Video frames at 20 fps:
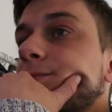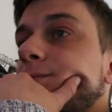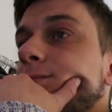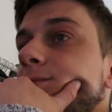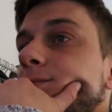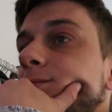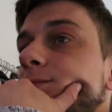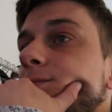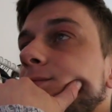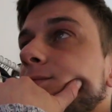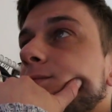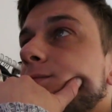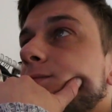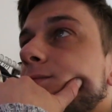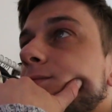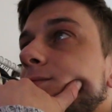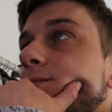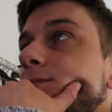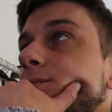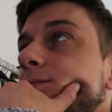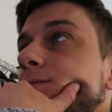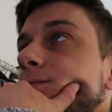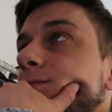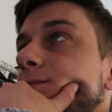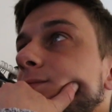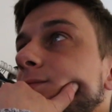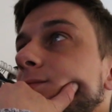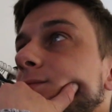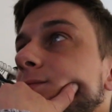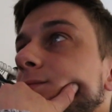
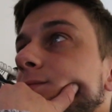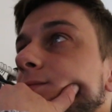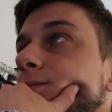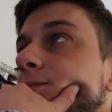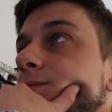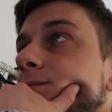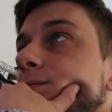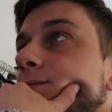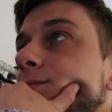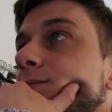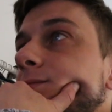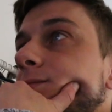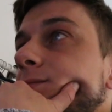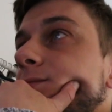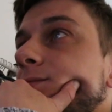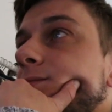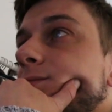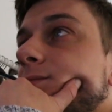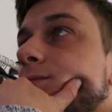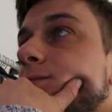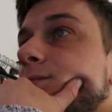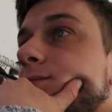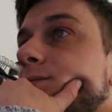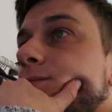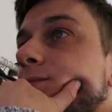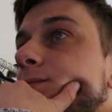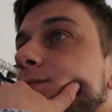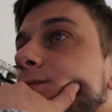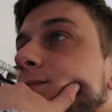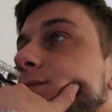
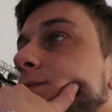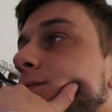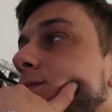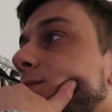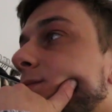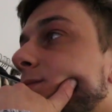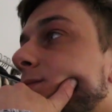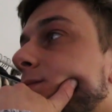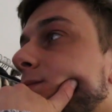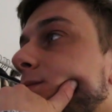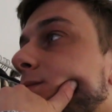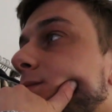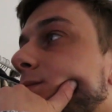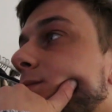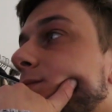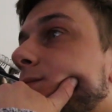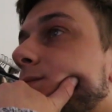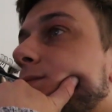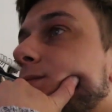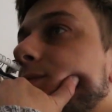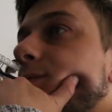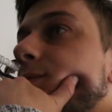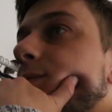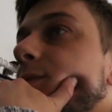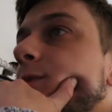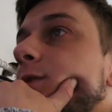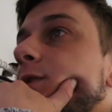Nobody speaks.